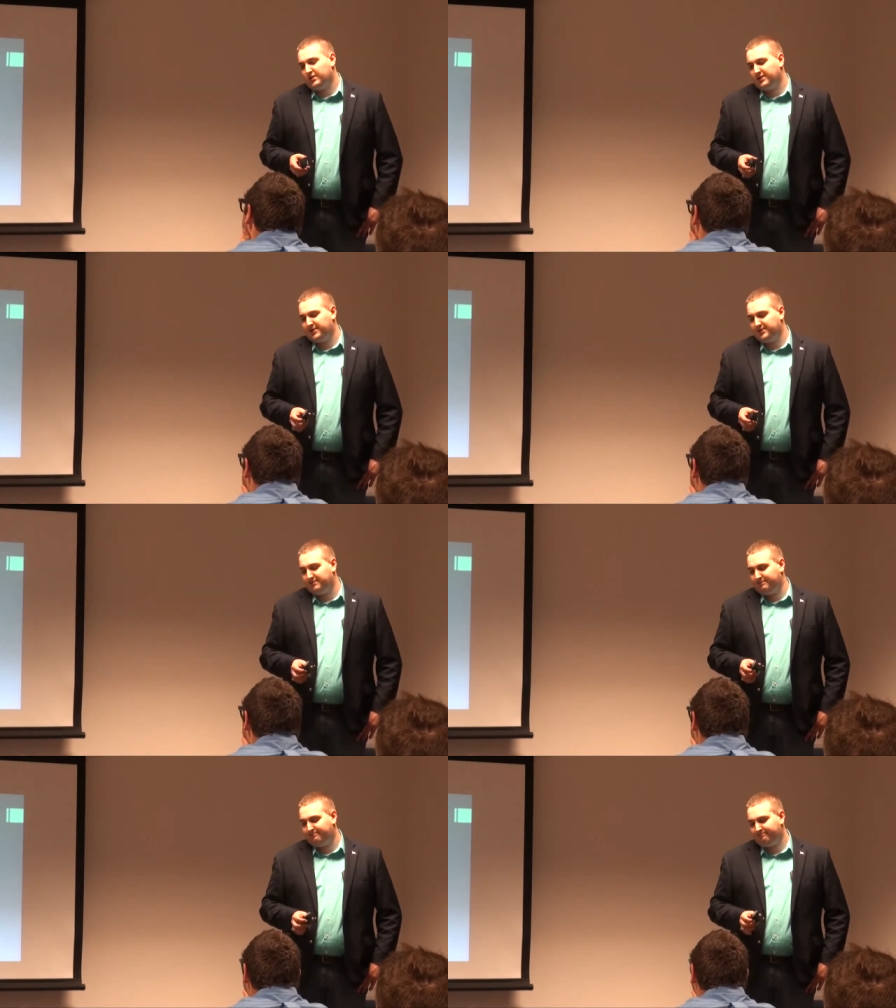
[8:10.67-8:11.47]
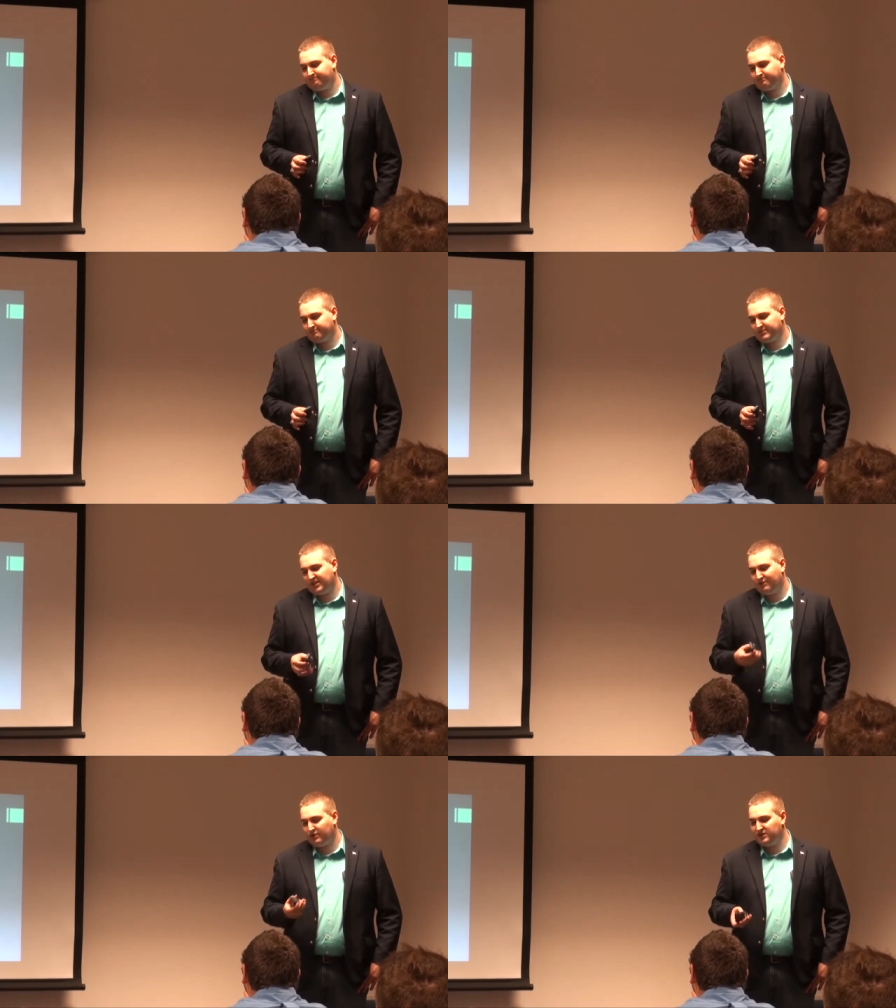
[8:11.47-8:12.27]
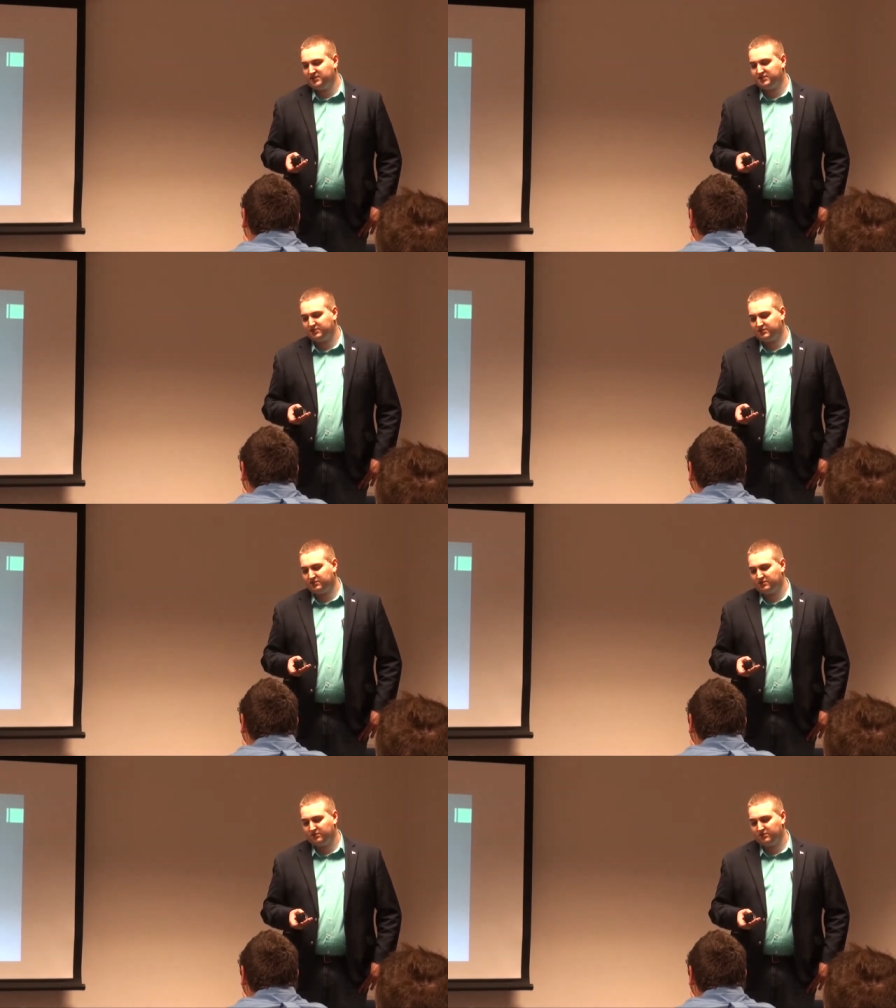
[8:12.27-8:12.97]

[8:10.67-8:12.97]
um, have always